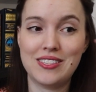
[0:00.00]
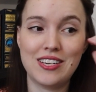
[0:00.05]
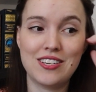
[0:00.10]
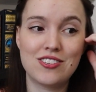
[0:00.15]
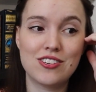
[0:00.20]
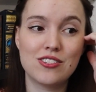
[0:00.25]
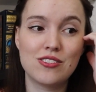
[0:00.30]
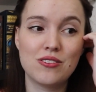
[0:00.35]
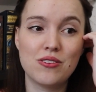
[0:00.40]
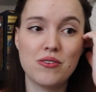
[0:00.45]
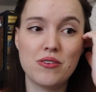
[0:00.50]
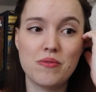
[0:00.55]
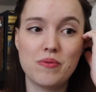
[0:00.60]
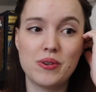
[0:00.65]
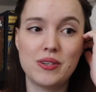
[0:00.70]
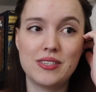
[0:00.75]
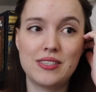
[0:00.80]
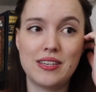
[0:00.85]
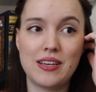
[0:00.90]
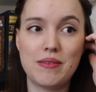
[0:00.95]
I just knew it
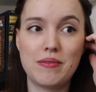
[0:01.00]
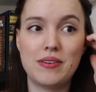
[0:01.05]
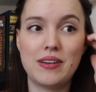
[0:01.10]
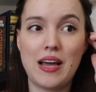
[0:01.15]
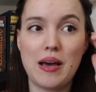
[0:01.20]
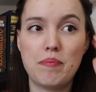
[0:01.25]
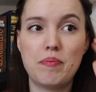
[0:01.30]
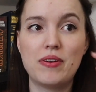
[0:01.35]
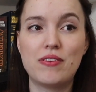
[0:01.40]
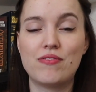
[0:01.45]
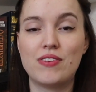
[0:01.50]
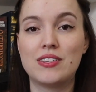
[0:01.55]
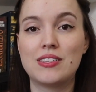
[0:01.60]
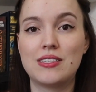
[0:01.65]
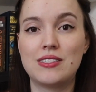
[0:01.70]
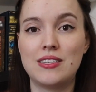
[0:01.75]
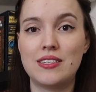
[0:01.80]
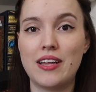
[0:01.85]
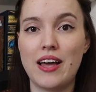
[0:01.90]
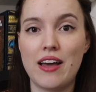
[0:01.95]
was an epic
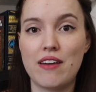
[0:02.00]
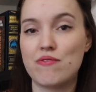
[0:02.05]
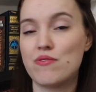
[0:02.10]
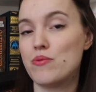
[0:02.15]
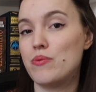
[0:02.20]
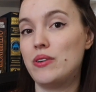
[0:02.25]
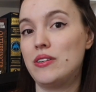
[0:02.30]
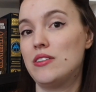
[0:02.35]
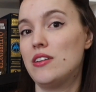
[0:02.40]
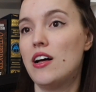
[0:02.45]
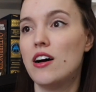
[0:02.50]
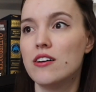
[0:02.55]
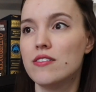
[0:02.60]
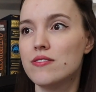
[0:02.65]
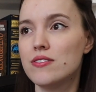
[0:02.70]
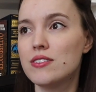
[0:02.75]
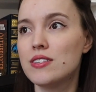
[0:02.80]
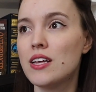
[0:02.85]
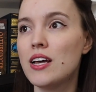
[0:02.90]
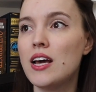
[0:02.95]
fantasy that everyone
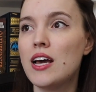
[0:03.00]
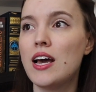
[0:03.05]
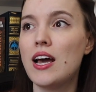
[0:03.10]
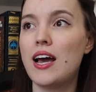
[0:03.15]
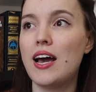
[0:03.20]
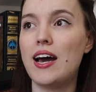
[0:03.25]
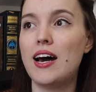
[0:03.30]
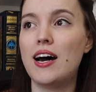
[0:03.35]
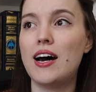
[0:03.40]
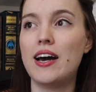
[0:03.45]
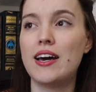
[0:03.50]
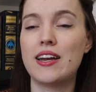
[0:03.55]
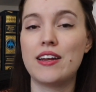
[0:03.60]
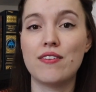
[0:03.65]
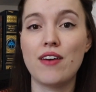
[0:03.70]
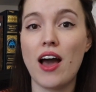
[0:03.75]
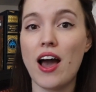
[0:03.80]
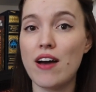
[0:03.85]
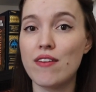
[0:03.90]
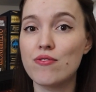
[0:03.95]
loves, uh, and I
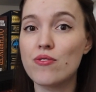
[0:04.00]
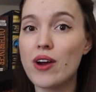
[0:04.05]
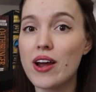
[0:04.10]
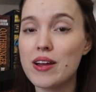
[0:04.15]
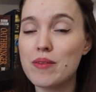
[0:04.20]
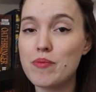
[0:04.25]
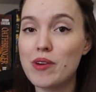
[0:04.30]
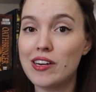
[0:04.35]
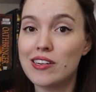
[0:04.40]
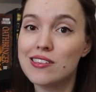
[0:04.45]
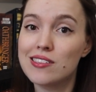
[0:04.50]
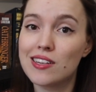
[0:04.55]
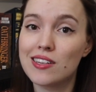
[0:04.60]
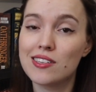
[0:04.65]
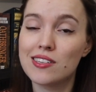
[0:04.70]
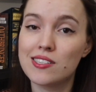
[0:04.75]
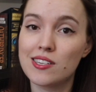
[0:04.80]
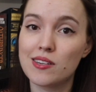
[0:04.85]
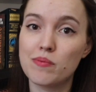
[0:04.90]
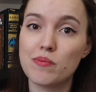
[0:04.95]
have read Brandon
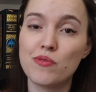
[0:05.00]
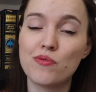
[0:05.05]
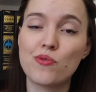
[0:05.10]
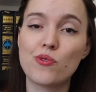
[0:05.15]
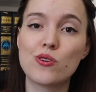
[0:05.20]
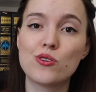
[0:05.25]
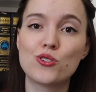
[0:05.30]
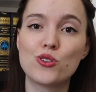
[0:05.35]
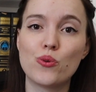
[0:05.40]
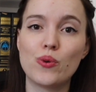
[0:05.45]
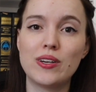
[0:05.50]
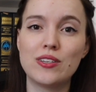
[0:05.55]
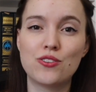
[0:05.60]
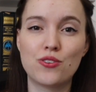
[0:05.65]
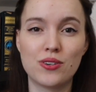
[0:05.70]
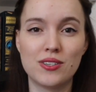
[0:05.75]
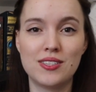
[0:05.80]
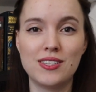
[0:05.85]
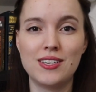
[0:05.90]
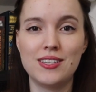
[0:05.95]
Sanderson before, so I
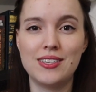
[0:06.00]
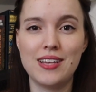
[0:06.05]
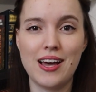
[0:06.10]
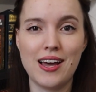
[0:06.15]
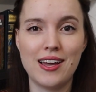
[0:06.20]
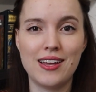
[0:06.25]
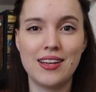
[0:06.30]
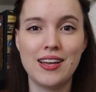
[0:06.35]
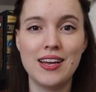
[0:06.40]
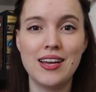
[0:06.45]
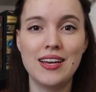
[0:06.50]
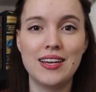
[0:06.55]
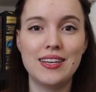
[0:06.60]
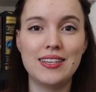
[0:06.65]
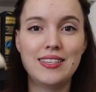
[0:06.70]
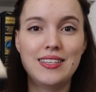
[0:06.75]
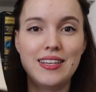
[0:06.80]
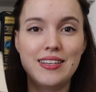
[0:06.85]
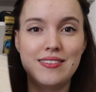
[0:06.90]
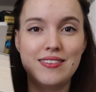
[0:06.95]
trusted that
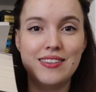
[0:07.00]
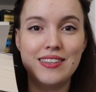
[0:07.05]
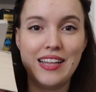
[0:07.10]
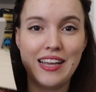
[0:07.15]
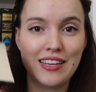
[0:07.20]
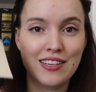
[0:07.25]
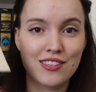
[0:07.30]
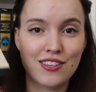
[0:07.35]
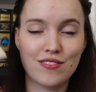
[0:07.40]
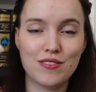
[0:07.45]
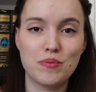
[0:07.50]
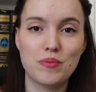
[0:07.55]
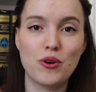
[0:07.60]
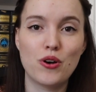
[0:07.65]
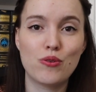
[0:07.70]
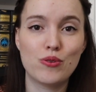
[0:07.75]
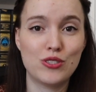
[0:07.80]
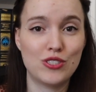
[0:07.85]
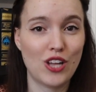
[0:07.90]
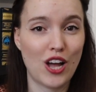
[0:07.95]
the length of the
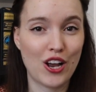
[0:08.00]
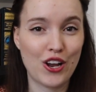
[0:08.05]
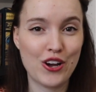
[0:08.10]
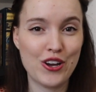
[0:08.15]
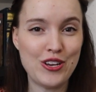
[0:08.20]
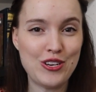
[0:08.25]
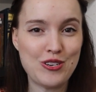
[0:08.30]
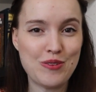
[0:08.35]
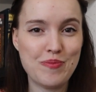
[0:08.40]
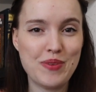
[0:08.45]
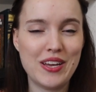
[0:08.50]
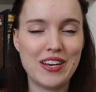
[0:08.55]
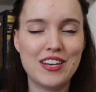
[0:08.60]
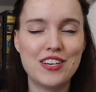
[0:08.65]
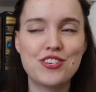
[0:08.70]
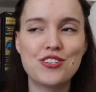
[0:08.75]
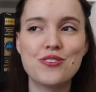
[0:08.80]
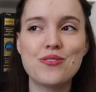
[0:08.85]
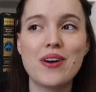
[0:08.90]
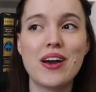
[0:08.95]
book was not going to be an
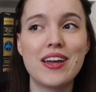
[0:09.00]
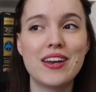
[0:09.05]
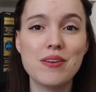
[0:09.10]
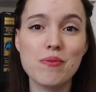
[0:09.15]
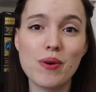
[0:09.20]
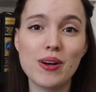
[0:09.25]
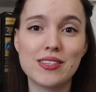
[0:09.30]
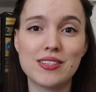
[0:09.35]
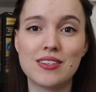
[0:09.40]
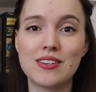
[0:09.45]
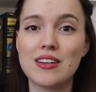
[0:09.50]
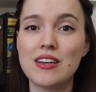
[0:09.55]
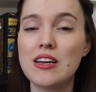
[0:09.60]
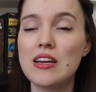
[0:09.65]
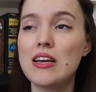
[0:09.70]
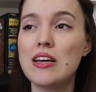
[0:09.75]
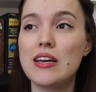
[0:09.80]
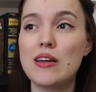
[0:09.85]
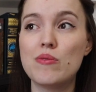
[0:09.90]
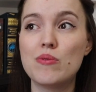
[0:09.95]
issue, and it wasn't.
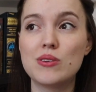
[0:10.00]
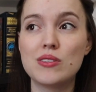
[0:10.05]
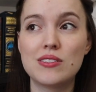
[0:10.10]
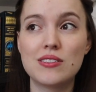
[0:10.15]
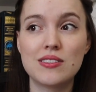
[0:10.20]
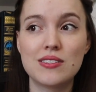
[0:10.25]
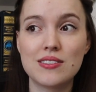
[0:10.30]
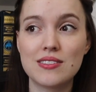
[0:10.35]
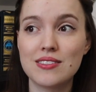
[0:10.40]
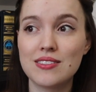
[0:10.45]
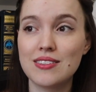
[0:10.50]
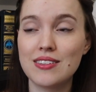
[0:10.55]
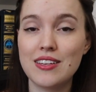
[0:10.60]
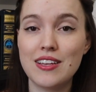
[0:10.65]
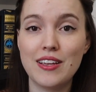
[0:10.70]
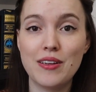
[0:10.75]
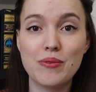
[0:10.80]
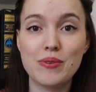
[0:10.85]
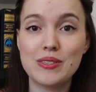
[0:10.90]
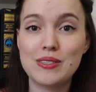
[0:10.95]
It was
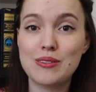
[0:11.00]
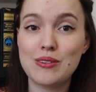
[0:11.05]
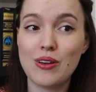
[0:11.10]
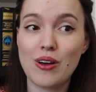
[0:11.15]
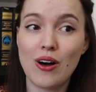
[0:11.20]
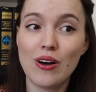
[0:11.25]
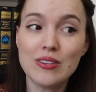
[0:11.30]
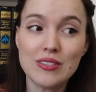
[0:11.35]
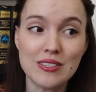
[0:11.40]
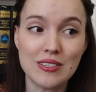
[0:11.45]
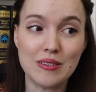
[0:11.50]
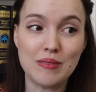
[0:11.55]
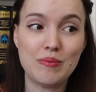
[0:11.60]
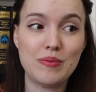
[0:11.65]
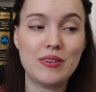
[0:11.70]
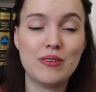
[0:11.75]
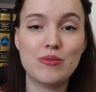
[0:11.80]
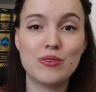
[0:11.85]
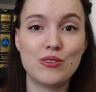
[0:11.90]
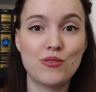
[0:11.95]
it was awesome.
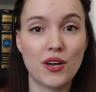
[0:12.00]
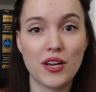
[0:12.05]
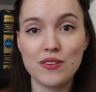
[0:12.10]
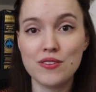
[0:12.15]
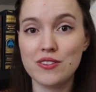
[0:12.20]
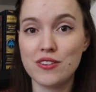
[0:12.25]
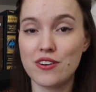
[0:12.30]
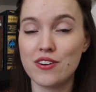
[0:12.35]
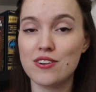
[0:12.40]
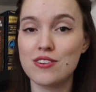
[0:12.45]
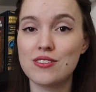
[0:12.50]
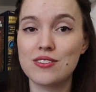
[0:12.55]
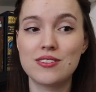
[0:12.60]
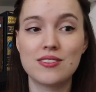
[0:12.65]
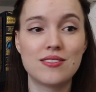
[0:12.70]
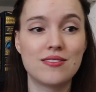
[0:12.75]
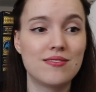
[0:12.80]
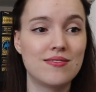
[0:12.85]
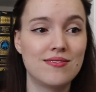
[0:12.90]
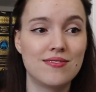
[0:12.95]
It was five
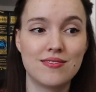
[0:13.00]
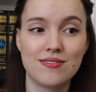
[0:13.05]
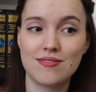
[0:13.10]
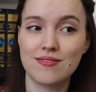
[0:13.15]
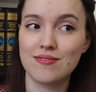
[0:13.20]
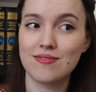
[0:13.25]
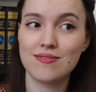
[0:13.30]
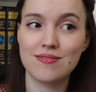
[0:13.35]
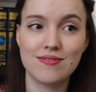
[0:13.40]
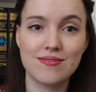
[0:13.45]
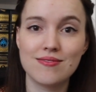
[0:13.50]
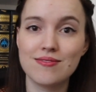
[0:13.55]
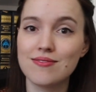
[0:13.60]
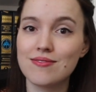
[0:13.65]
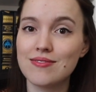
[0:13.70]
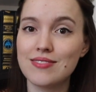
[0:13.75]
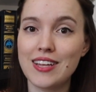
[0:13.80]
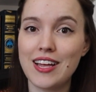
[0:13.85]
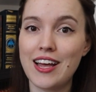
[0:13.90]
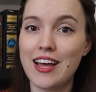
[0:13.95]
stars
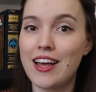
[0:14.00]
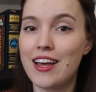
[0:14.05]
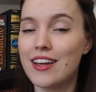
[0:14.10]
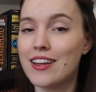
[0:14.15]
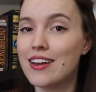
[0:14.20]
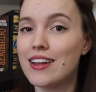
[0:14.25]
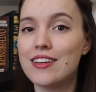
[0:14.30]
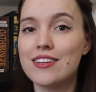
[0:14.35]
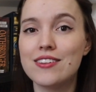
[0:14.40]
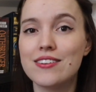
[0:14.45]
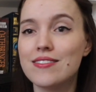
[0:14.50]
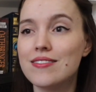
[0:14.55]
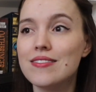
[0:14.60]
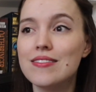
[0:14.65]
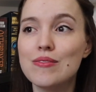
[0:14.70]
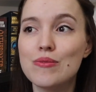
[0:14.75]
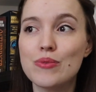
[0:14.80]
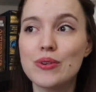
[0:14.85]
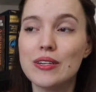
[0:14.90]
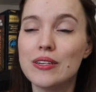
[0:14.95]
and I
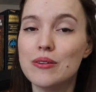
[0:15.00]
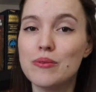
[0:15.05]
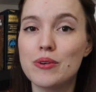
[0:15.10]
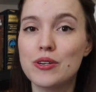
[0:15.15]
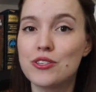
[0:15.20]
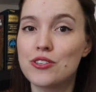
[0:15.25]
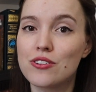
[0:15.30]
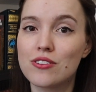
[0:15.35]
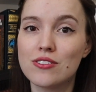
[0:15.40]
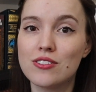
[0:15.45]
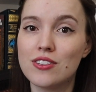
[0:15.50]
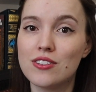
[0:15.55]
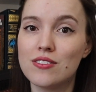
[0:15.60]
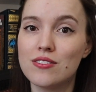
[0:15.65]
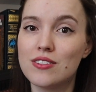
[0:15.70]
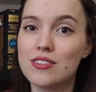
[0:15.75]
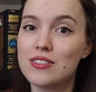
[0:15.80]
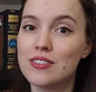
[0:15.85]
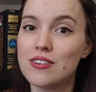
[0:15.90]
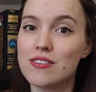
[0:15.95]
really want to continue
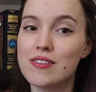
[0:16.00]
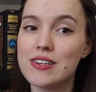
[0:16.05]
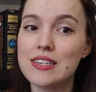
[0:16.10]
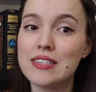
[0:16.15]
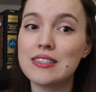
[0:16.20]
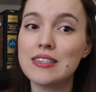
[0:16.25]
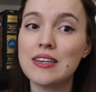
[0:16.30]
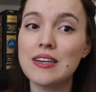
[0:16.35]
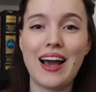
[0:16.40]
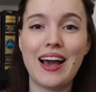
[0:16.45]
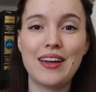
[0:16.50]
the series.